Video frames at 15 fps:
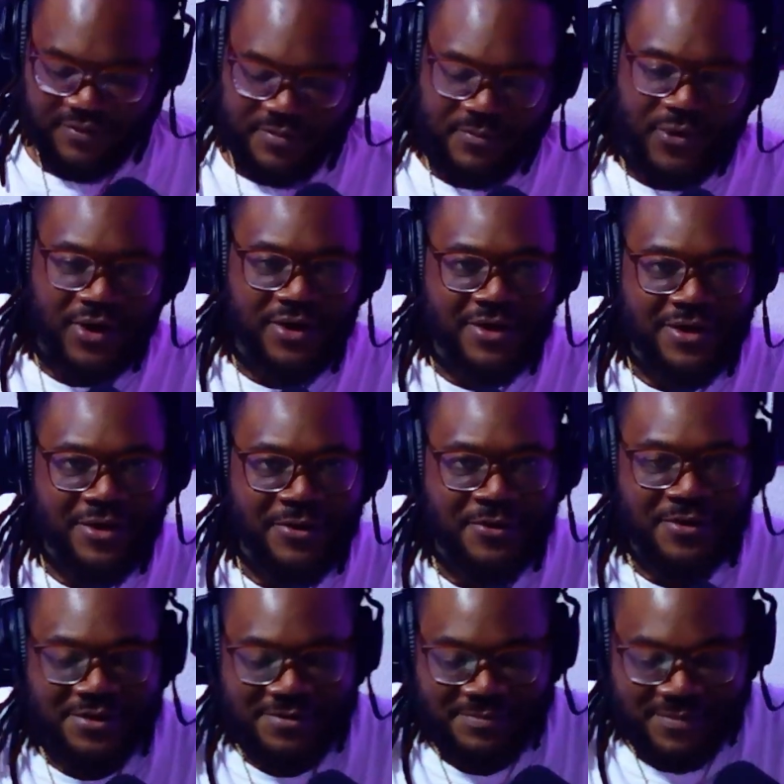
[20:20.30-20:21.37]
with Martin
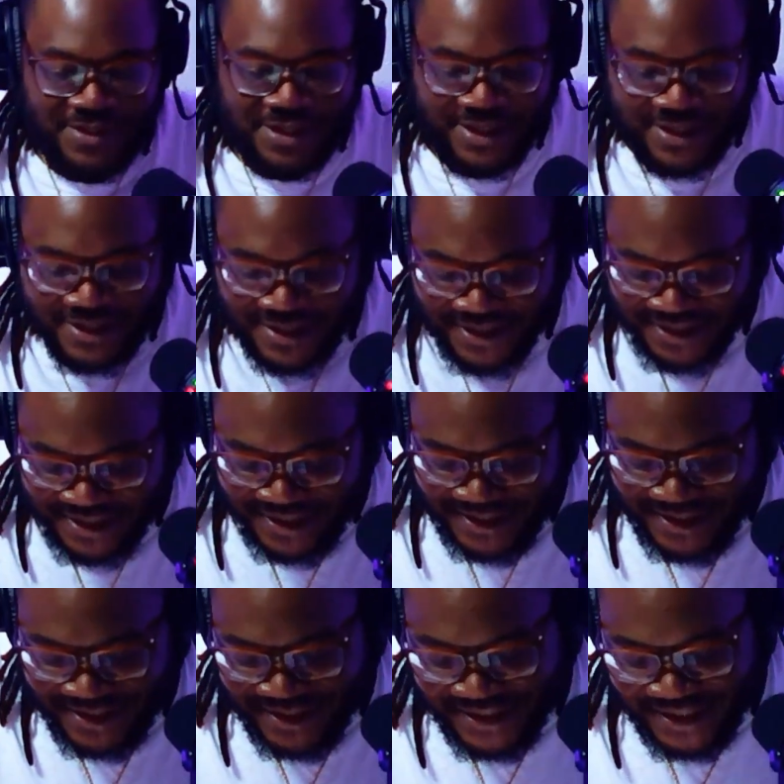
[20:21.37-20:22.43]
Lawrence, bruh?
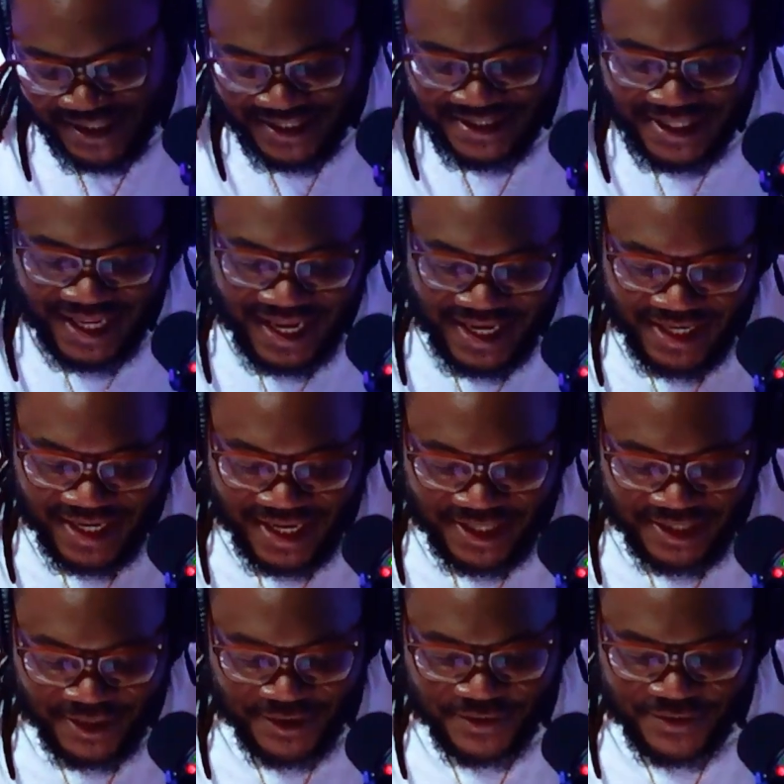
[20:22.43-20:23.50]
You know, I
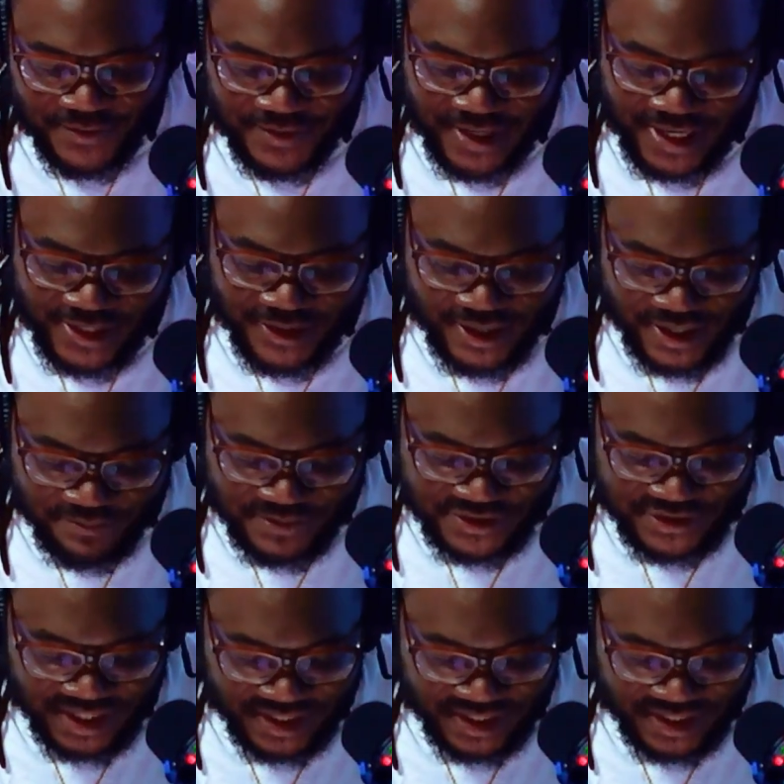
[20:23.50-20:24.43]
know. I be